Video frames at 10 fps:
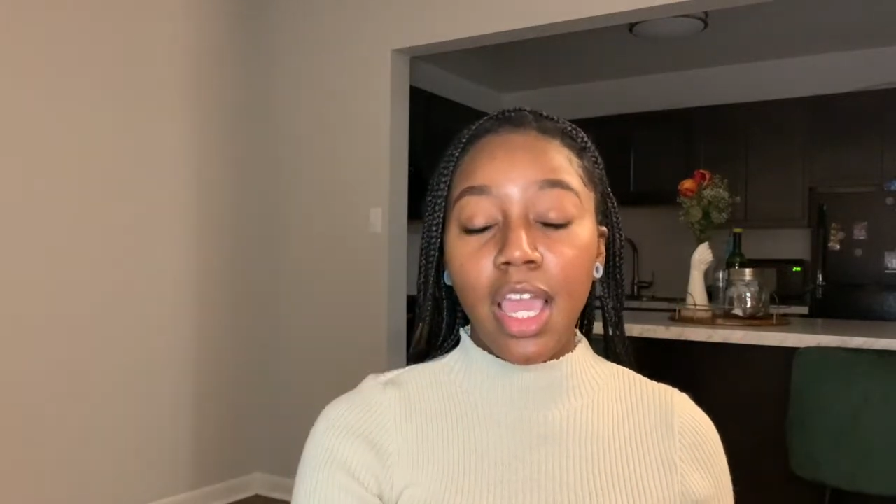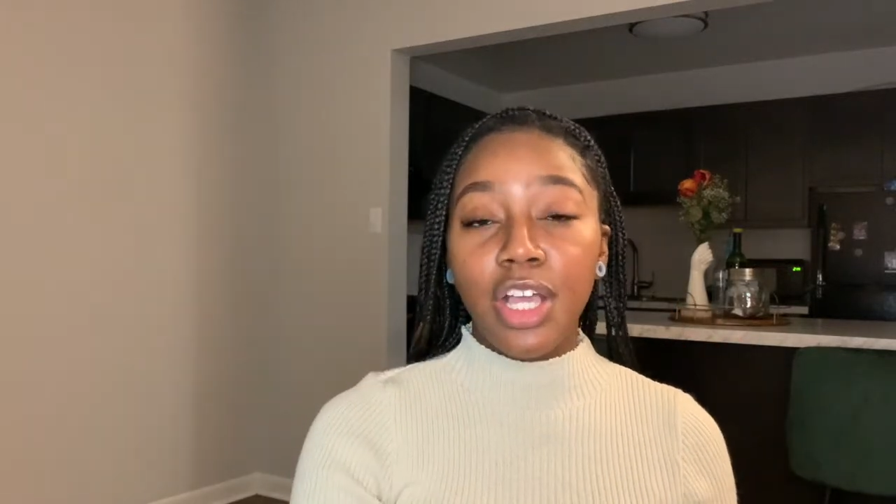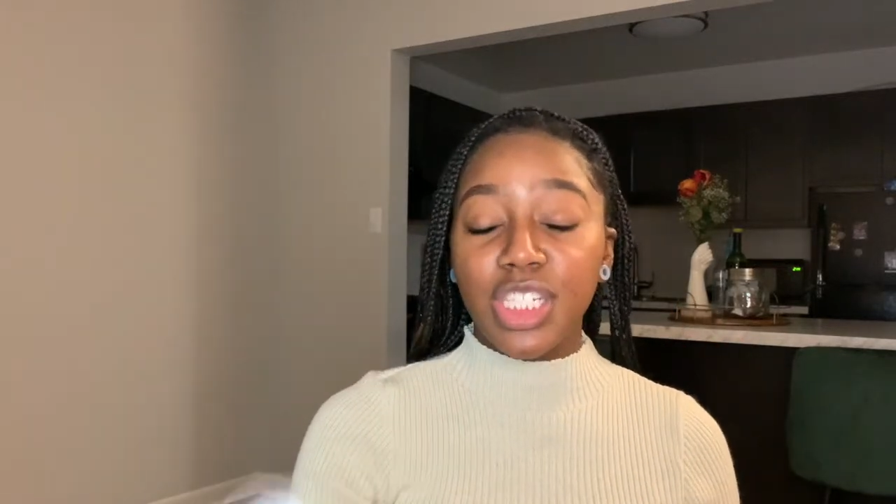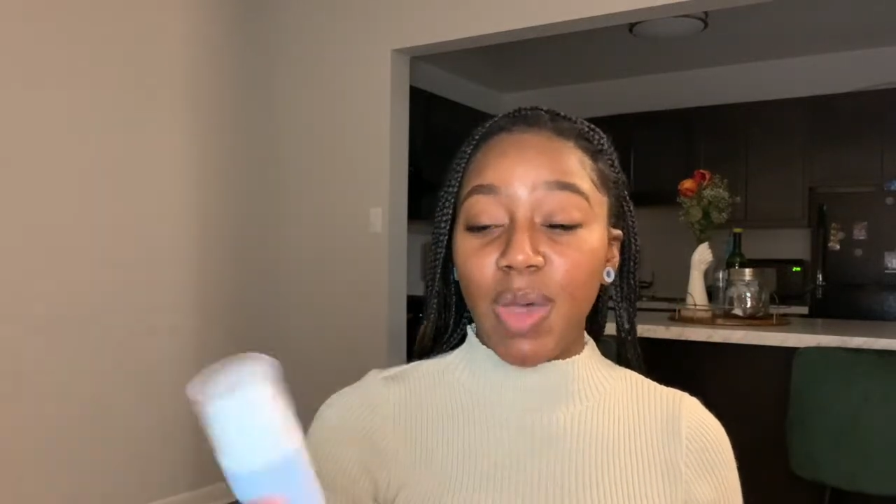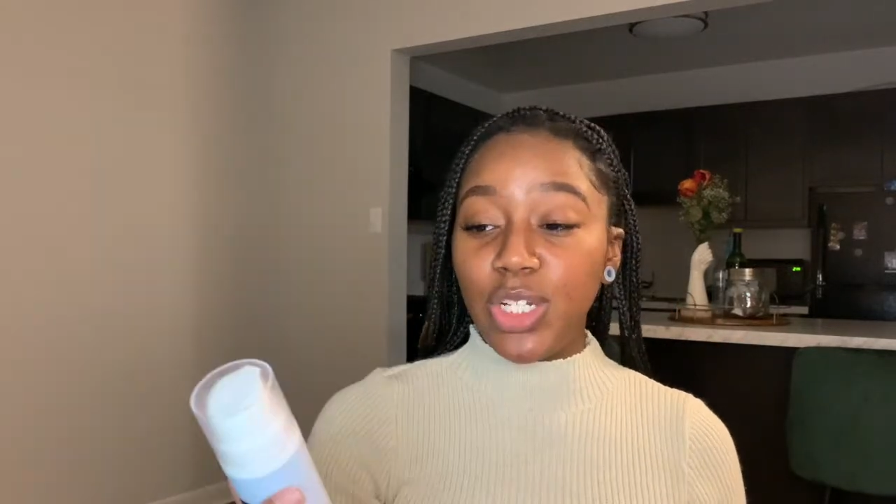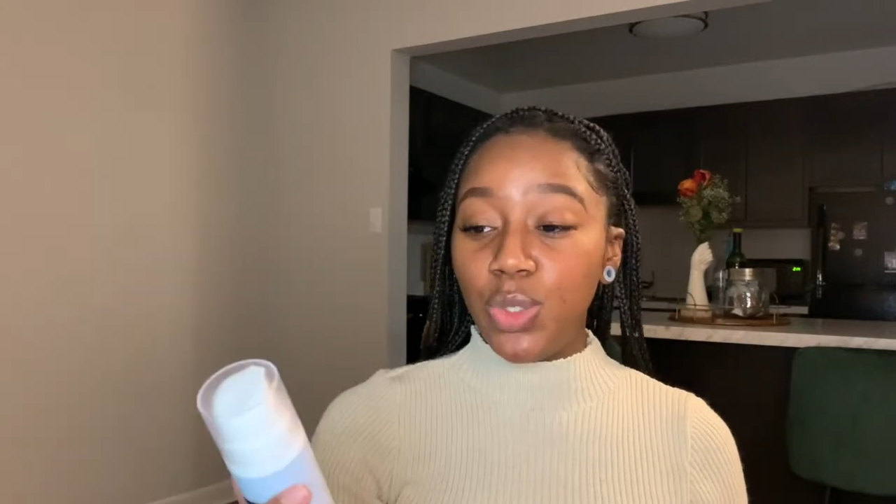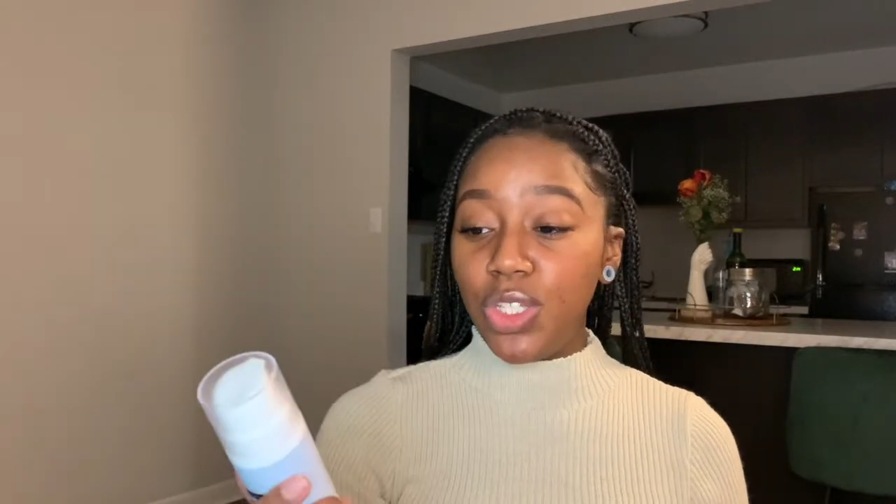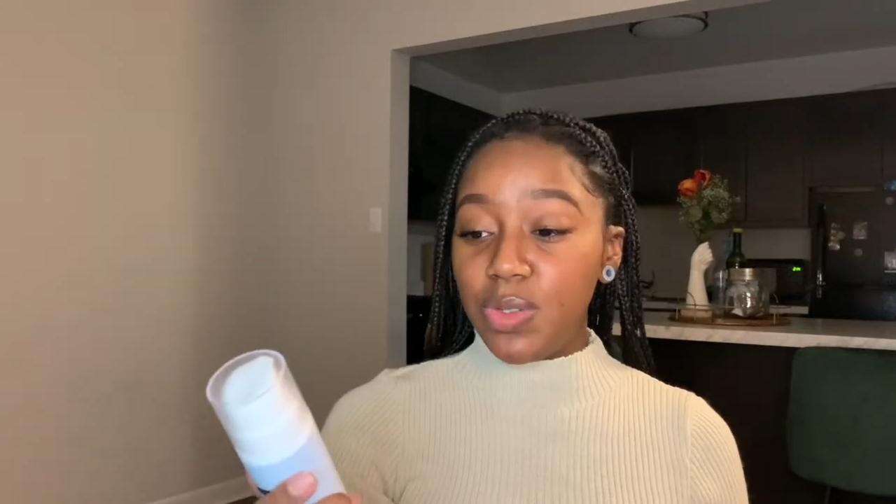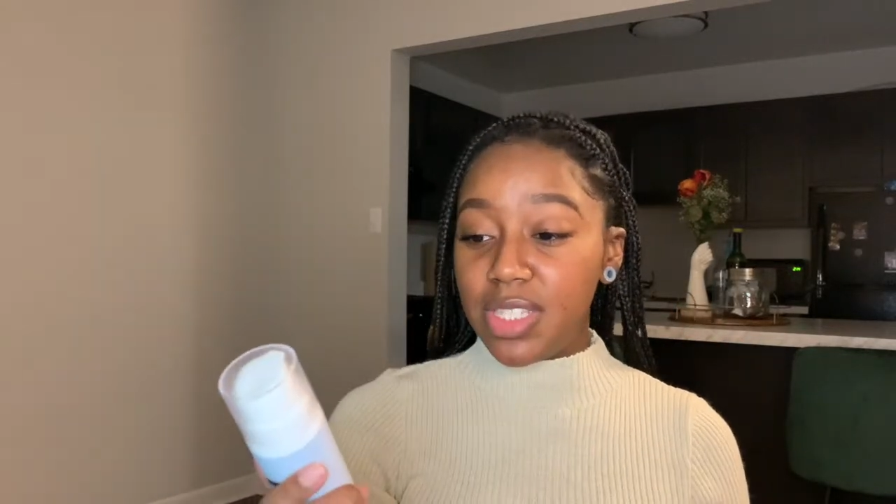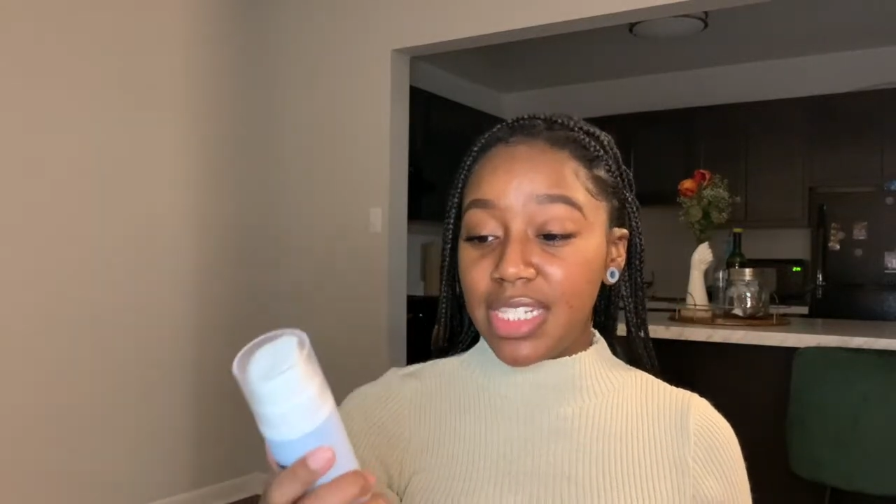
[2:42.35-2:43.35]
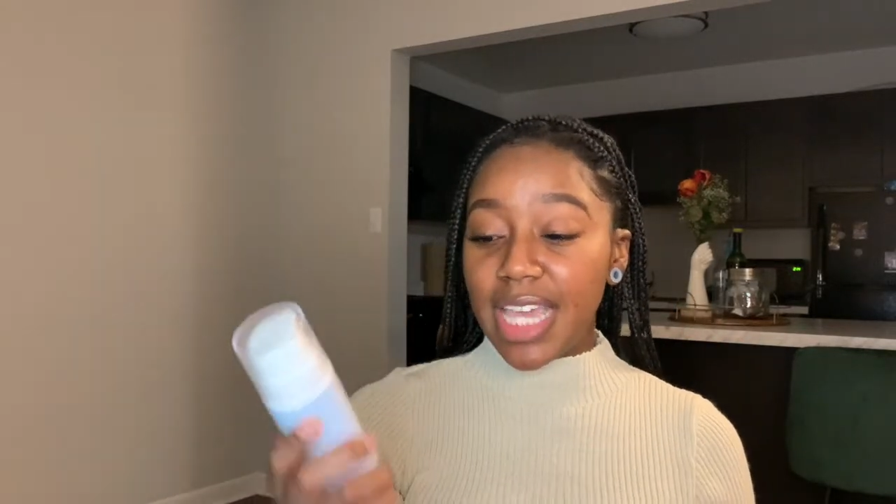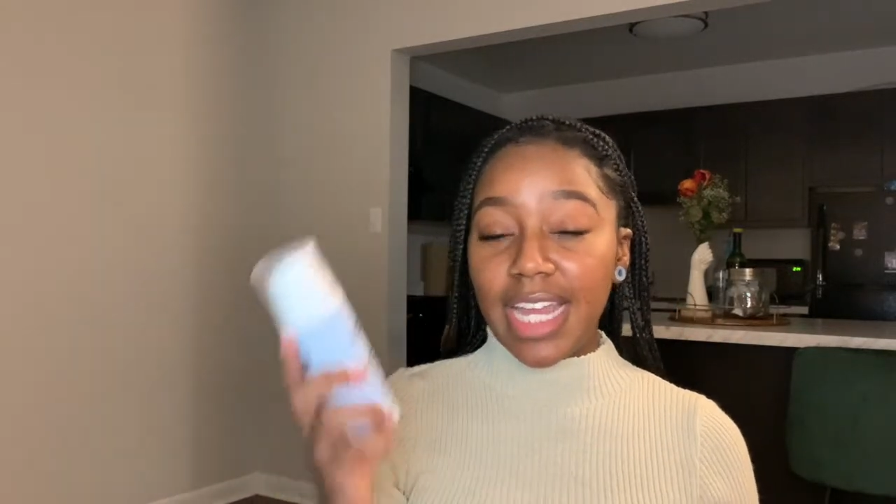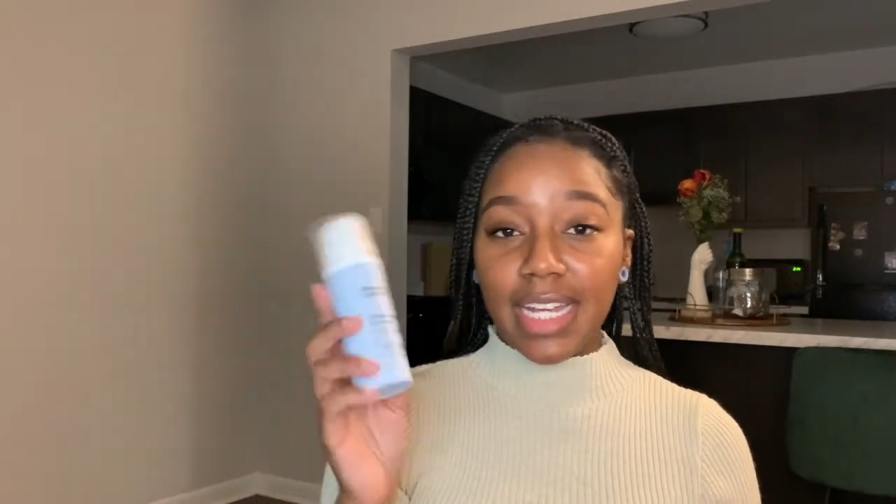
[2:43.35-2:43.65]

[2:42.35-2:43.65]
So I do use this at